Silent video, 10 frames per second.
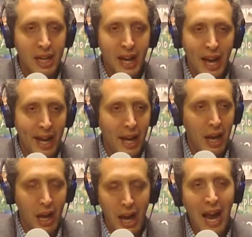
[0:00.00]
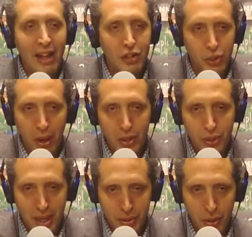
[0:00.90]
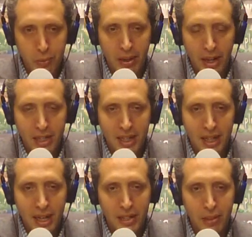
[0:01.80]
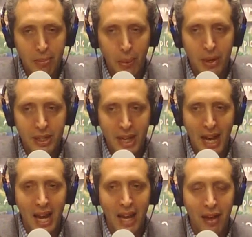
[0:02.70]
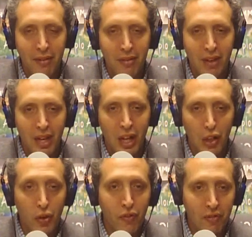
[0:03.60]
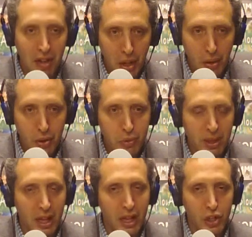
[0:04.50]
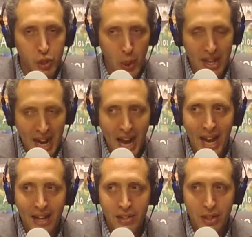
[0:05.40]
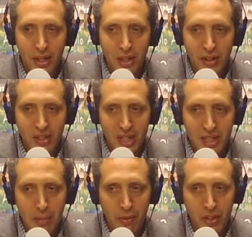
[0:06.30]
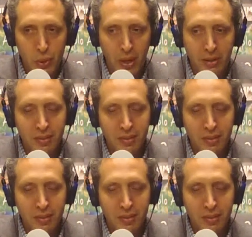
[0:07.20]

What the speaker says: a high that you also got to experience, because I think it's important to learn from the lows but enjoy the highs. So can you give us an example of each one?